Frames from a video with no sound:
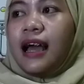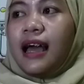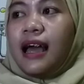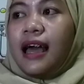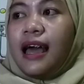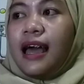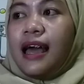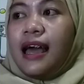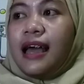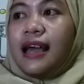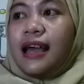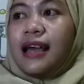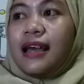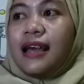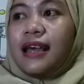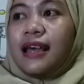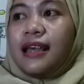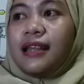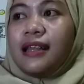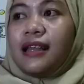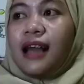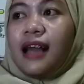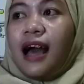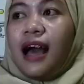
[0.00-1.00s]

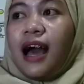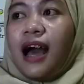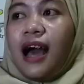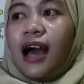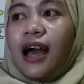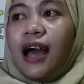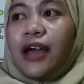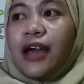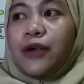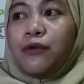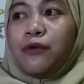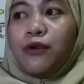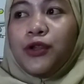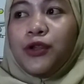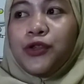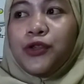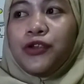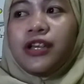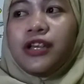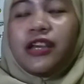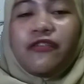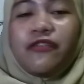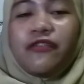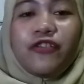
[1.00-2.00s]
And I want to
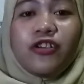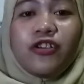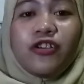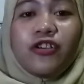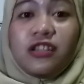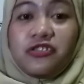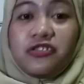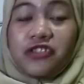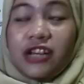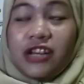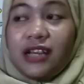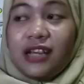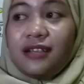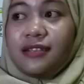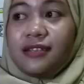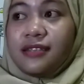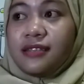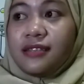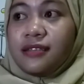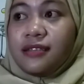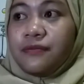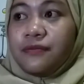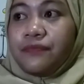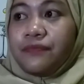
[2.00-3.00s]
give you the tricks.
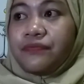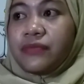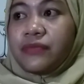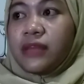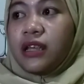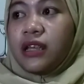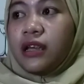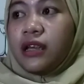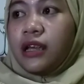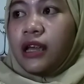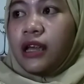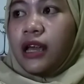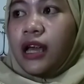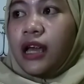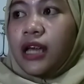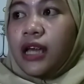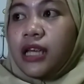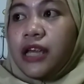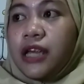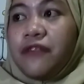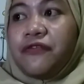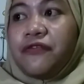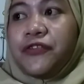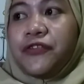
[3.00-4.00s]

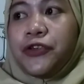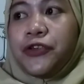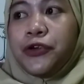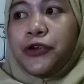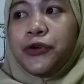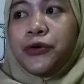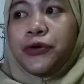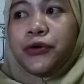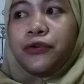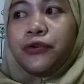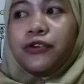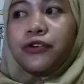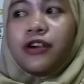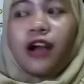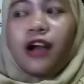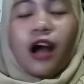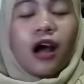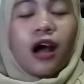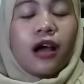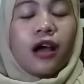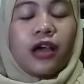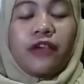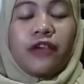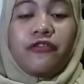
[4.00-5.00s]
If
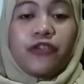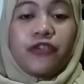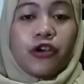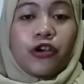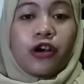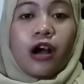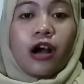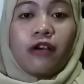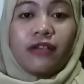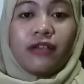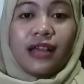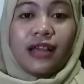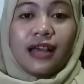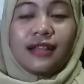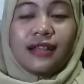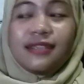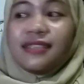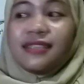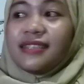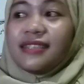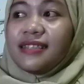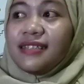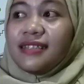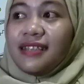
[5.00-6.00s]
your audience
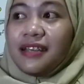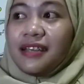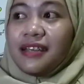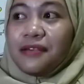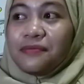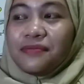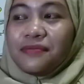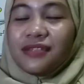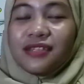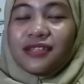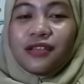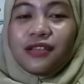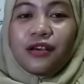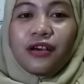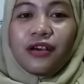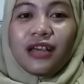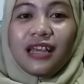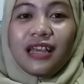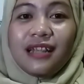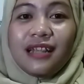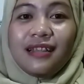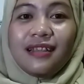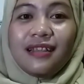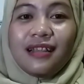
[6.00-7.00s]
seems
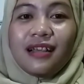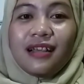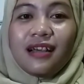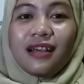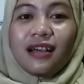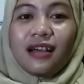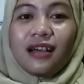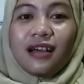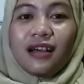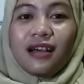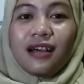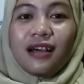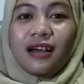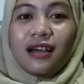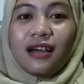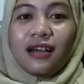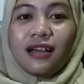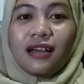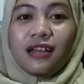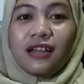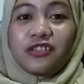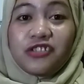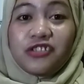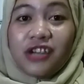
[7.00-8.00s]

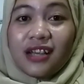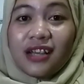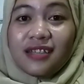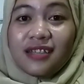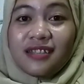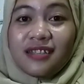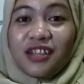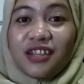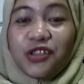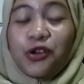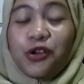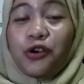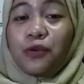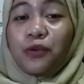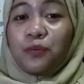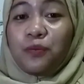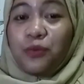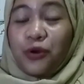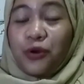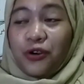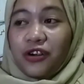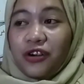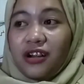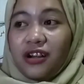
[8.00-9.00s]
interested or
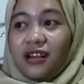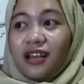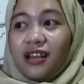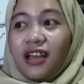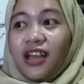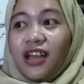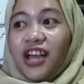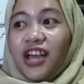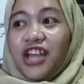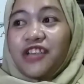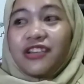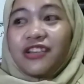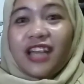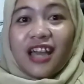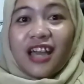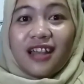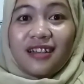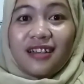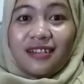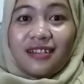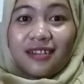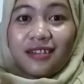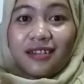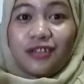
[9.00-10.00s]
bored, you
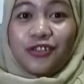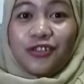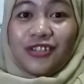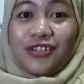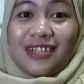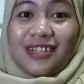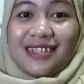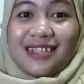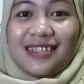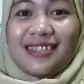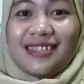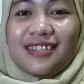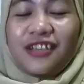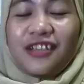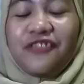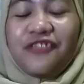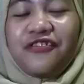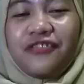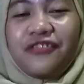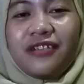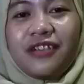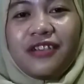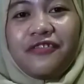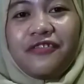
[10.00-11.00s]
can do this.
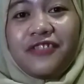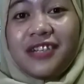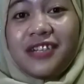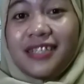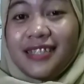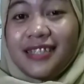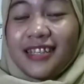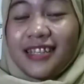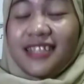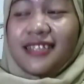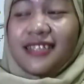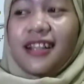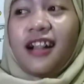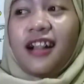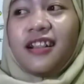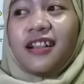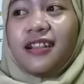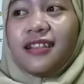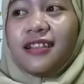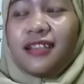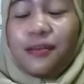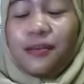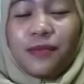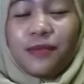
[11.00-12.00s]
The first is
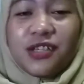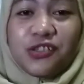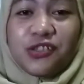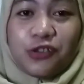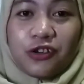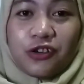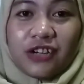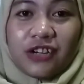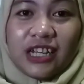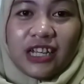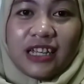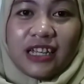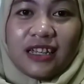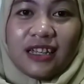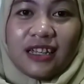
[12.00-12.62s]
tell them a story,